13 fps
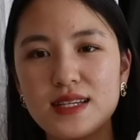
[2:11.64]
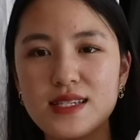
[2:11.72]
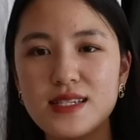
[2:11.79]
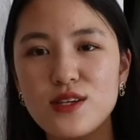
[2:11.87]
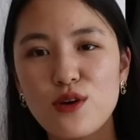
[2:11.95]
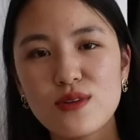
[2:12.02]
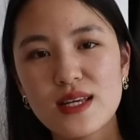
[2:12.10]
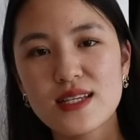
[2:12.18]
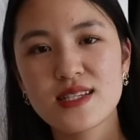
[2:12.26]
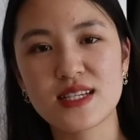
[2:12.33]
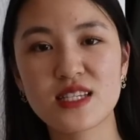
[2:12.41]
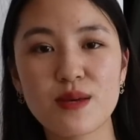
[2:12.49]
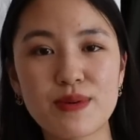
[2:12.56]
This is only
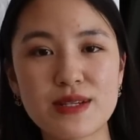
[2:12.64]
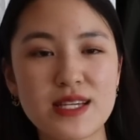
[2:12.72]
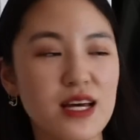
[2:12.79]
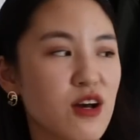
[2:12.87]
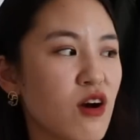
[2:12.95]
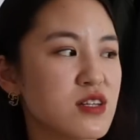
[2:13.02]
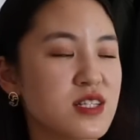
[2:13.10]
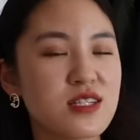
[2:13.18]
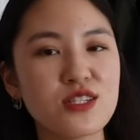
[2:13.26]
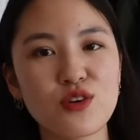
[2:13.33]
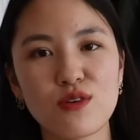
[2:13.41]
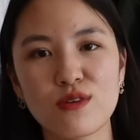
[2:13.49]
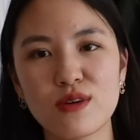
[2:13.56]
60% cotton,
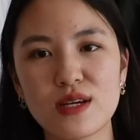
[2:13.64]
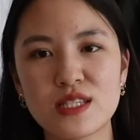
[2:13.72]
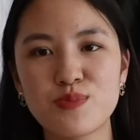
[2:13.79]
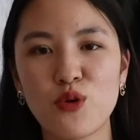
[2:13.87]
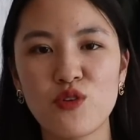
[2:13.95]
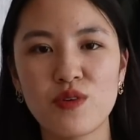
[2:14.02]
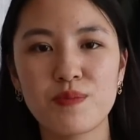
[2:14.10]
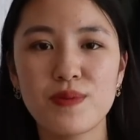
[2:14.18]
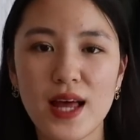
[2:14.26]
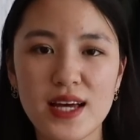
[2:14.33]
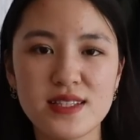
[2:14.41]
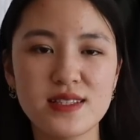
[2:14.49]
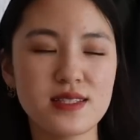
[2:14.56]
so it's more of a
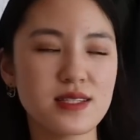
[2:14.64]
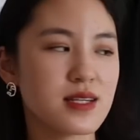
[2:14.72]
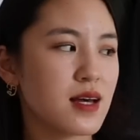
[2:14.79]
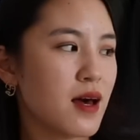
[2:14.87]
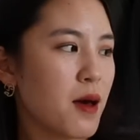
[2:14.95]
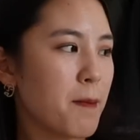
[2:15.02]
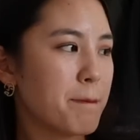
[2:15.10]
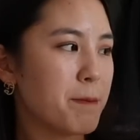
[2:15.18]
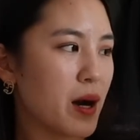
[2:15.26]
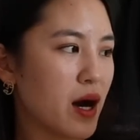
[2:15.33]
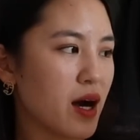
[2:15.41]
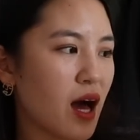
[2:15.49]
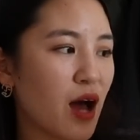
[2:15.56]
blend,
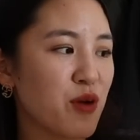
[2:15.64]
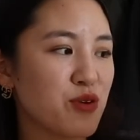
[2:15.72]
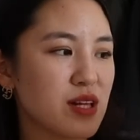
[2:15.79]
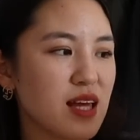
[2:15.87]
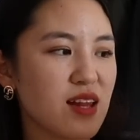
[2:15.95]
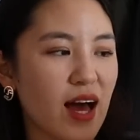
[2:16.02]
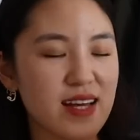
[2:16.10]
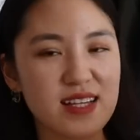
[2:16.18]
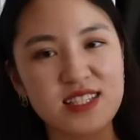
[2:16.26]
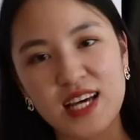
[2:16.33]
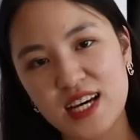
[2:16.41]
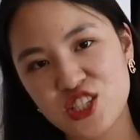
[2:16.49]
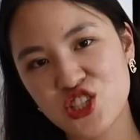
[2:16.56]
but I really like the
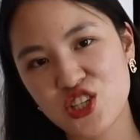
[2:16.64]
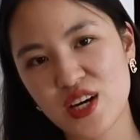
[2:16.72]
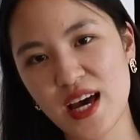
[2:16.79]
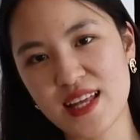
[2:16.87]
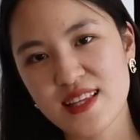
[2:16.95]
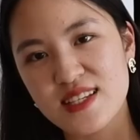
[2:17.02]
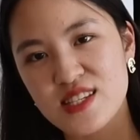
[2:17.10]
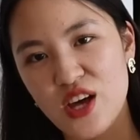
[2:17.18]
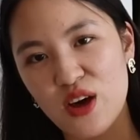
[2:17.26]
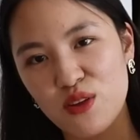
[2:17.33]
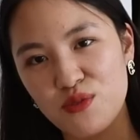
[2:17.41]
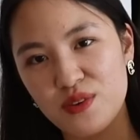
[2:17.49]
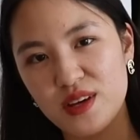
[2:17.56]
texture and the
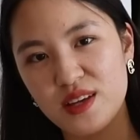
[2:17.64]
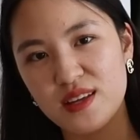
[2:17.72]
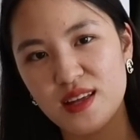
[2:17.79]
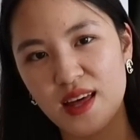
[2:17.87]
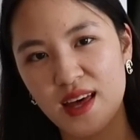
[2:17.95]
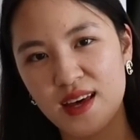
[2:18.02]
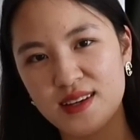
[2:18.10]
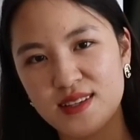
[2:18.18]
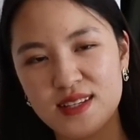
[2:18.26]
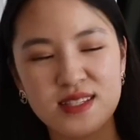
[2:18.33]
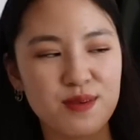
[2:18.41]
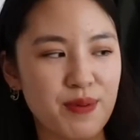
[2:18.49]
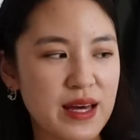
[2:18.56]
style of it, and
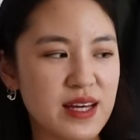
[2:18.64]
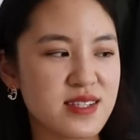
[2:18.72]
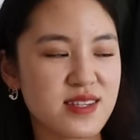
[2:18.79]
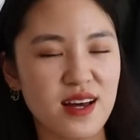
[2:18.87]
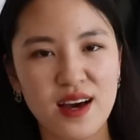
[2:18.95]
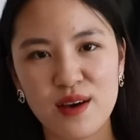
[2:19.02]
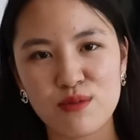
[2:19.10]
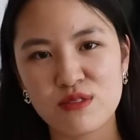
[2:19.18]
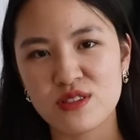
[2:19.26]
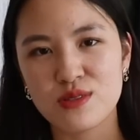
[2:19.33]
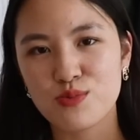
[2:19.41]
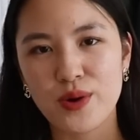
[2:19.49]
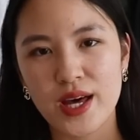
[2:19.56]
it's a piece that I will
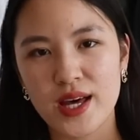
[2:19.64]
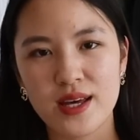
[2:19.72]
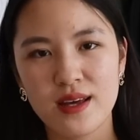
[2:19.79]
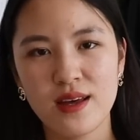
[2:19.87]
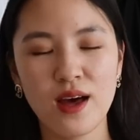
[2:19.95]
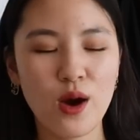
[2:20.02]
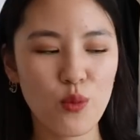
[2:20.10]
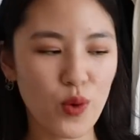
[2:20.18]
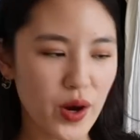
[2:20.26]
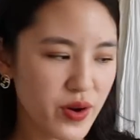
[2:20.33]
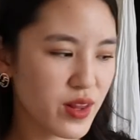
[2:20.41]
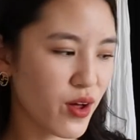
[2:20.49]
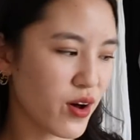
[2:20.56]
just wear
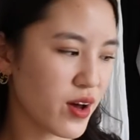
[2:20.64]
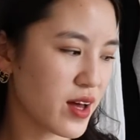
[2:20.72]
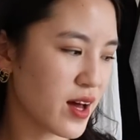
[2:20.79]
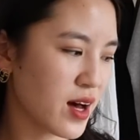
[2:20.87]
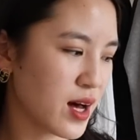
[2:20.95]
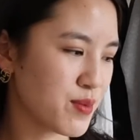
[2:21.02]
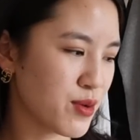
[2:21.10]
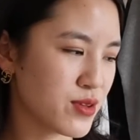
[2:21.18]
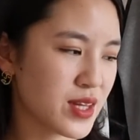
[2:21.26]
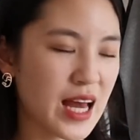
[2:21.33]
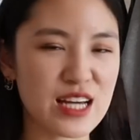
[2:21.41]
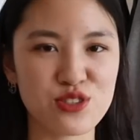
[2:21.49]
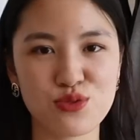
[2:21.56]
a lot on
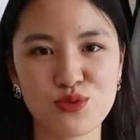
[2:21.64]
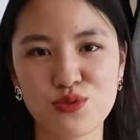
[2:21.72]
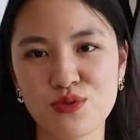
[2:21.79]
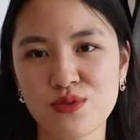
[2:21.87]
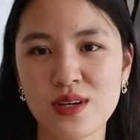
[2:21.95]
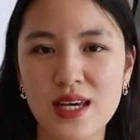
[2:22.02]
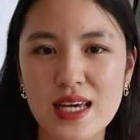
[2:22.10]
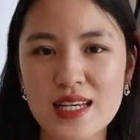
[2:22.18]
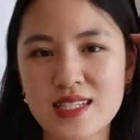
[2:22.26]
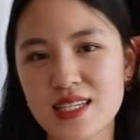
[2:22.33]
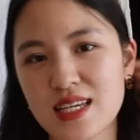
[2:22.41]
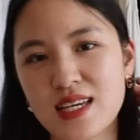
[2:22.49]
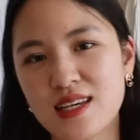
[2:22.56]
casual,
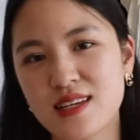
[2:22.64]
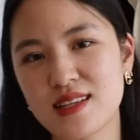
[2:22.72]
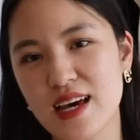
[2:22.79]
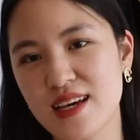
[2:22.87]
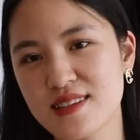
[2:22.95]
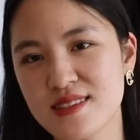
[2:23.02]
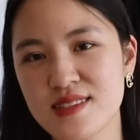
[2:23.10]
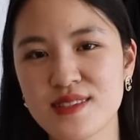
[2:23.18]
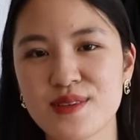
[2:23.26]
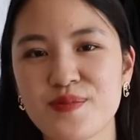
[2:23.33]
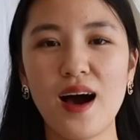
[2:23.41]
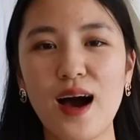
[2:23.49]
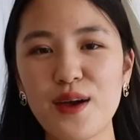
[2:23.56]
easy days.
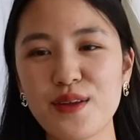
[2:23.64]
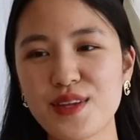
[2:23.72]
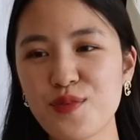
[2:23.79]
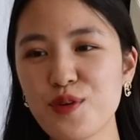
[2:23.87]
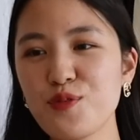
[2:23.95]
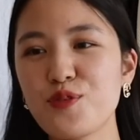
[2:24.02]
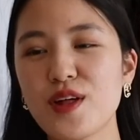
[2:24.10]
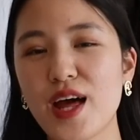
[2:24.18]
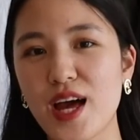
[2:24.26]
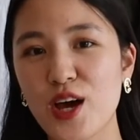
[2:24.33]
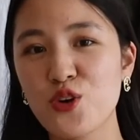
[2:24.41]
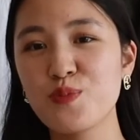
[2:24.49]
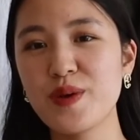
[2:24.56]
I definitely feel
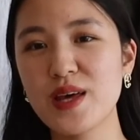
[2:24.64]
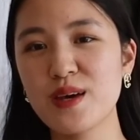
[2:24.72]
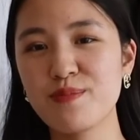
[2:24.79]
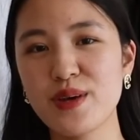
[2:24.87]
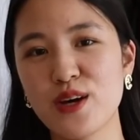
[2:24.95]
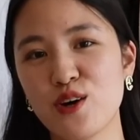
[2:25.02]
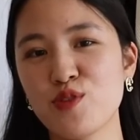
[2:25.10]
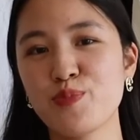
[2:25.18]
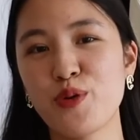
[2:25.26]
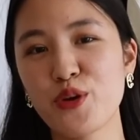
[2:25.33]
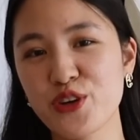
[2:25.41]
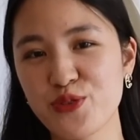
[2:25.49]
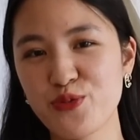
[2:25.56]
like I could be a bit of a
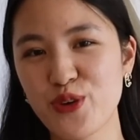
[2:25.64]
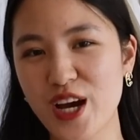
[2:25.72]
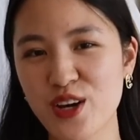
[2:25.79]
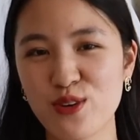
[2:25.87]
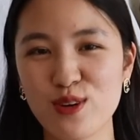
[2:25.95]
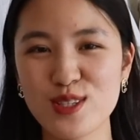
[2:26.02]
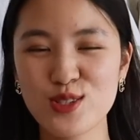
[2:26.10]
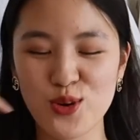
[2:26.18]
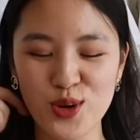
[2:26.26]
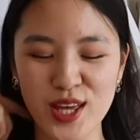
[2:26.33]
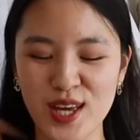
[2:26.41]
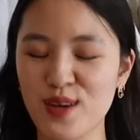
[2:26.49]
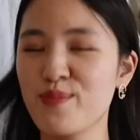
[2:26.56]
broken record
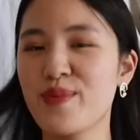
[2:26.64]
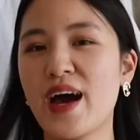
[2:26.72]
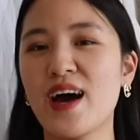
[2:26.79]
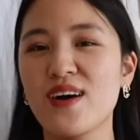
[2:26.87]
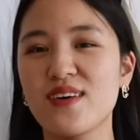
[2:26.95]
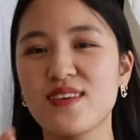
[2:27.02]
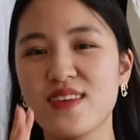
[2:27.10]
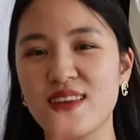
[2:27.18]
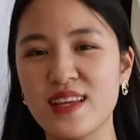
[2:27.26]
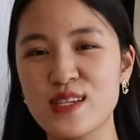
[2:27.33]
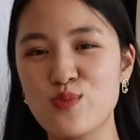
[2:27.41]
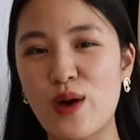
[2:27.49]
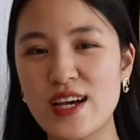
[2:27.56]
talking about
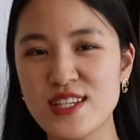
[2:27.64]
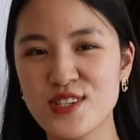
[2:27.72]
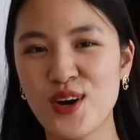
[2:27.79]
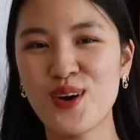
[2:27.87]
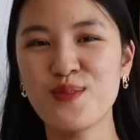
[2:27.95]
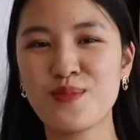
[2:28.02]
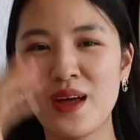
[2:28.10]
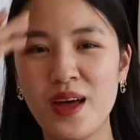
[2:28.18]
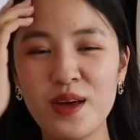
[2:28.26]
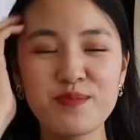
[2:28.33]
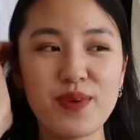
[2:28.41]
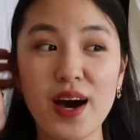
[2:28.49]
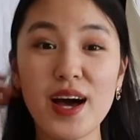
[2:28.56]
this white top,
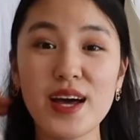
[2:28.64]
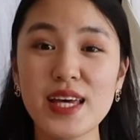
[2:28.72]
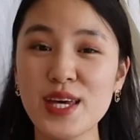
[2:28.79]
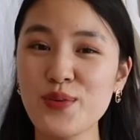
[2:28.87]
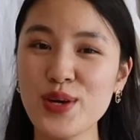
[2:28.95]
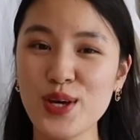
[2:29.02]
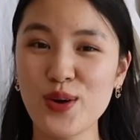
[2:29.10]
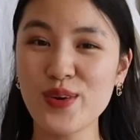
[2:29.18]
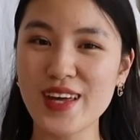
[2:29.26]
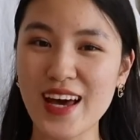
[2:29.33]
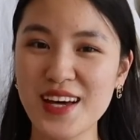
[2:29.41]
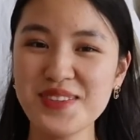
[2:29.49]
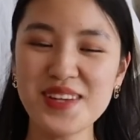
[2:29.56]
but here we go
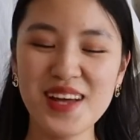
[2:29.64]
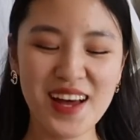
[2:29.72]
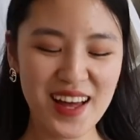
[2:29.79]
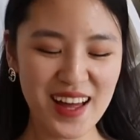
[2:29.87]
again.